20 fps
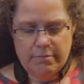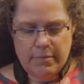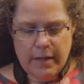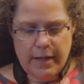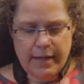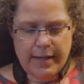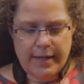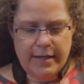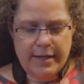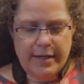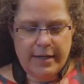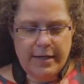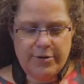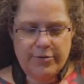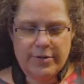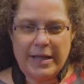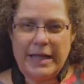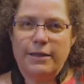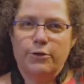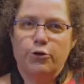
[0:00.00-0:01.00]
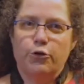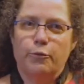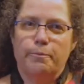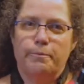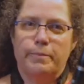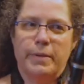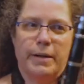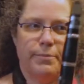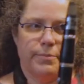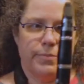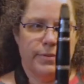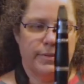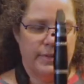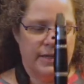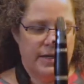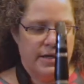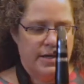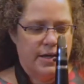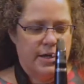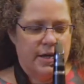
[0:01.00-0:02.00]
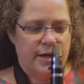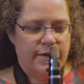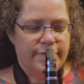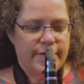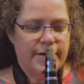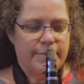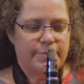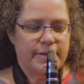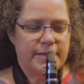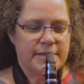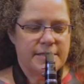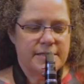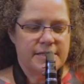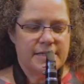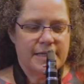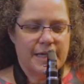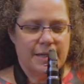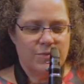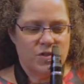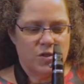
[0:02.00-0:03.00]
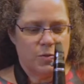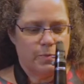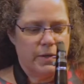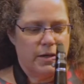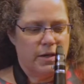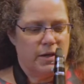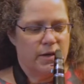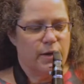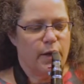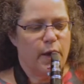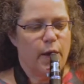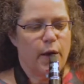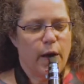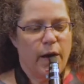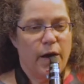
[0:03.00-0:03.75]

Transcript: I can hear that little bump if I play the same speed